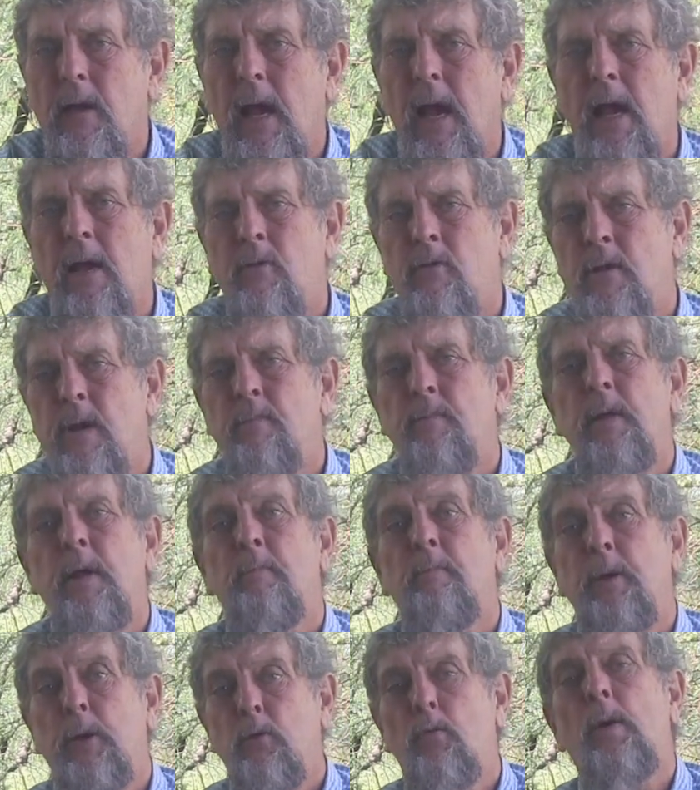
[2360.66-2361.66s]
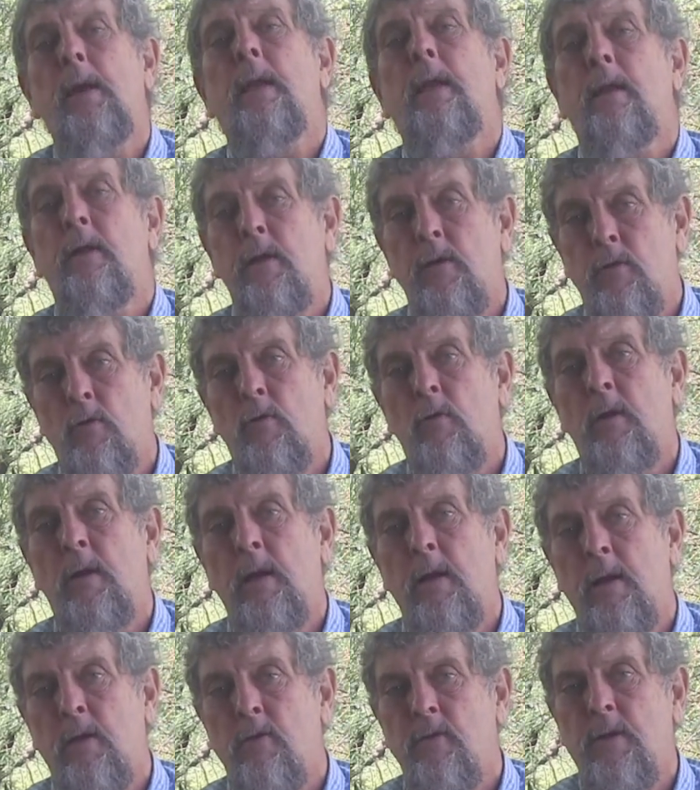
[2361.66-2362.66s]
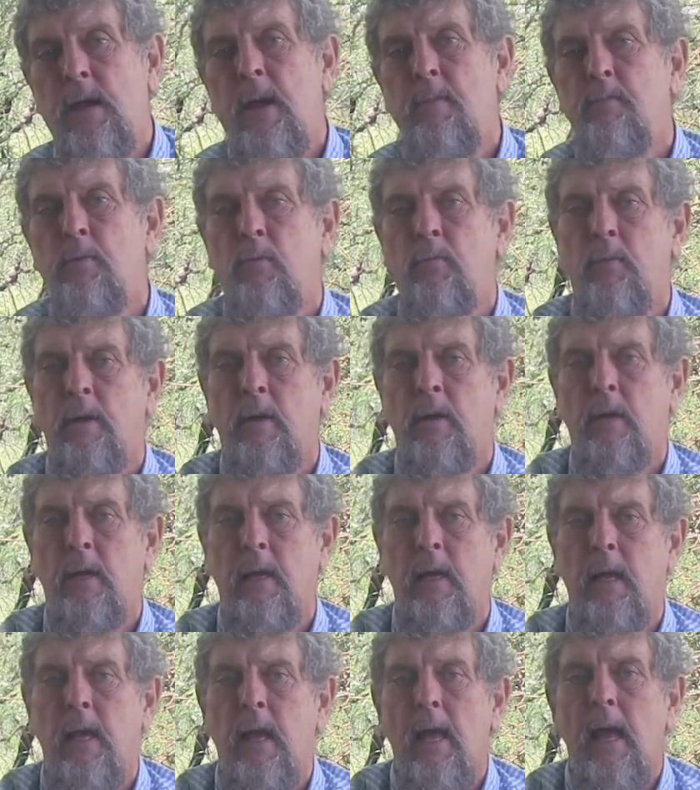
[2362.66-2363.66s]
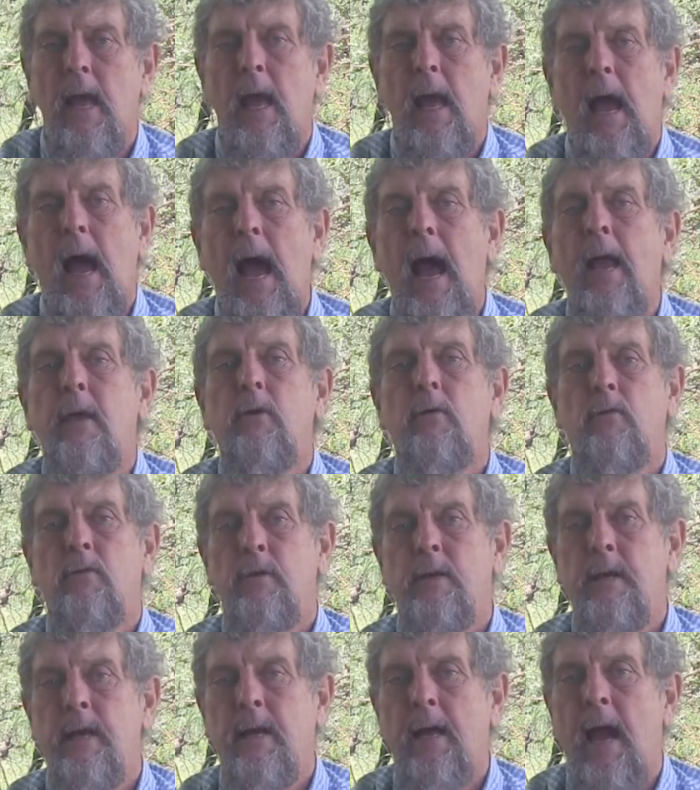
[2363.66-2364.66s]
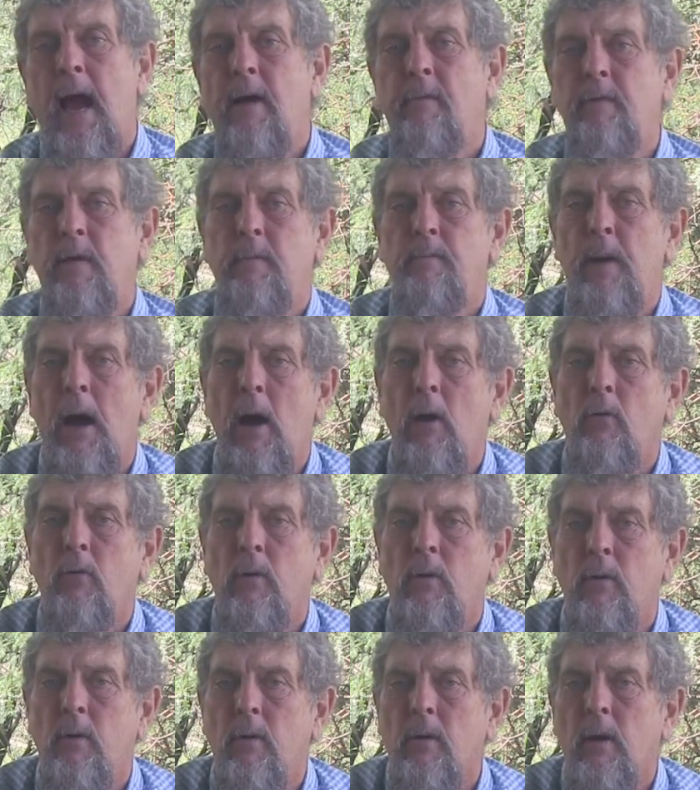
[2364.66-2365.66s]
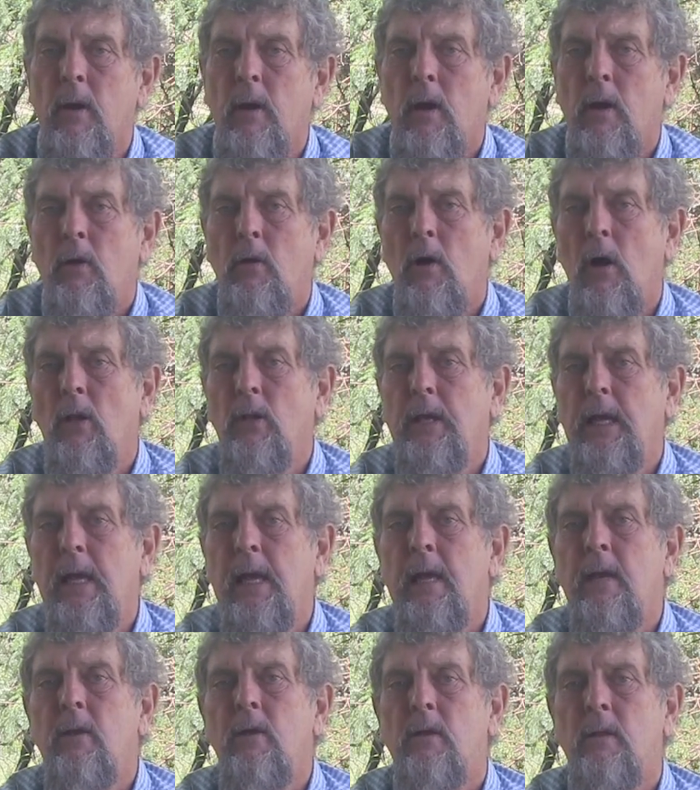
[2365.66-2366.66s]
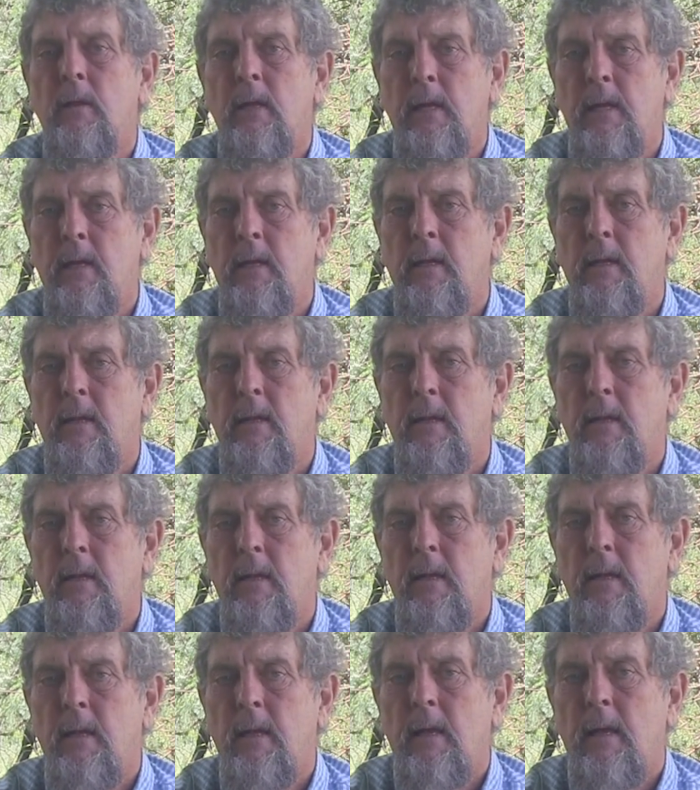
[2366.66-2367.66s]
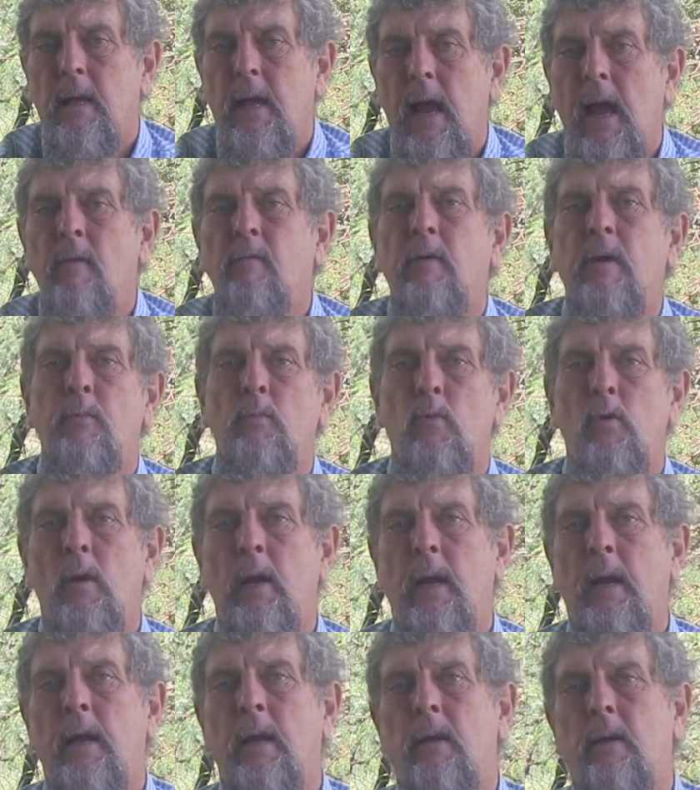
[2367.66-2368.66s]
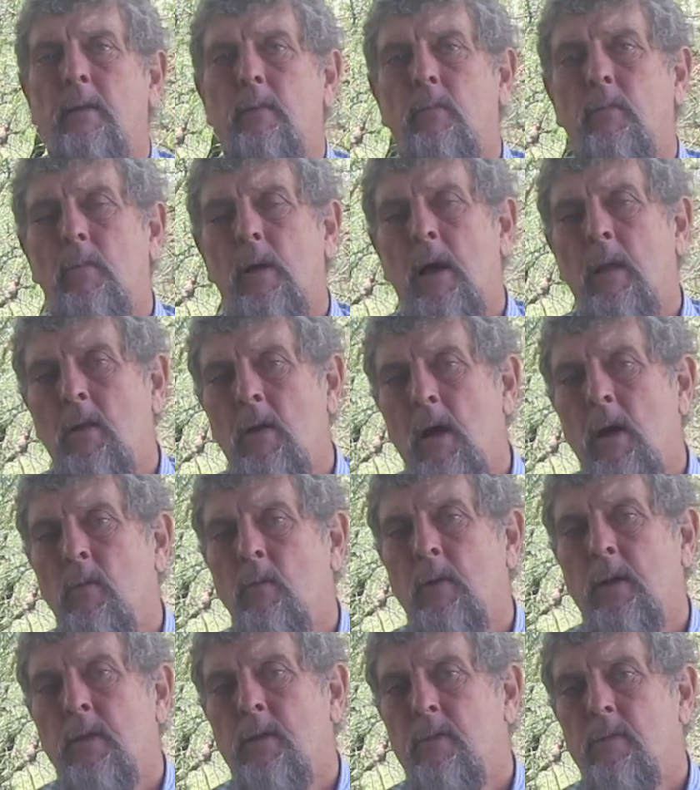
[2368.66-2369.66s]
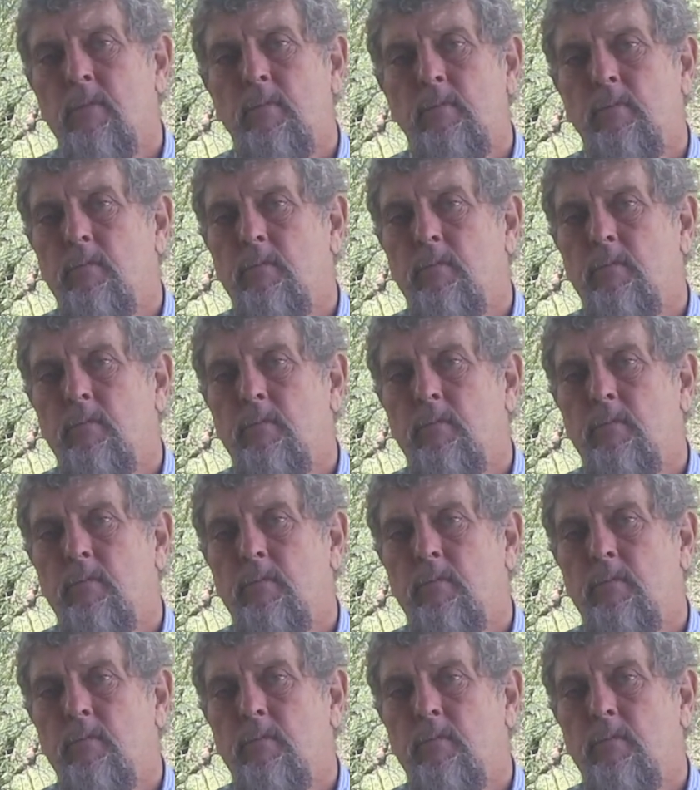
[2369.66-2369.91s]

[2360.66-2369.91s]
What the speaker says: as something between a dessert and a staple, really. I use an agave powder called inulin every morning along with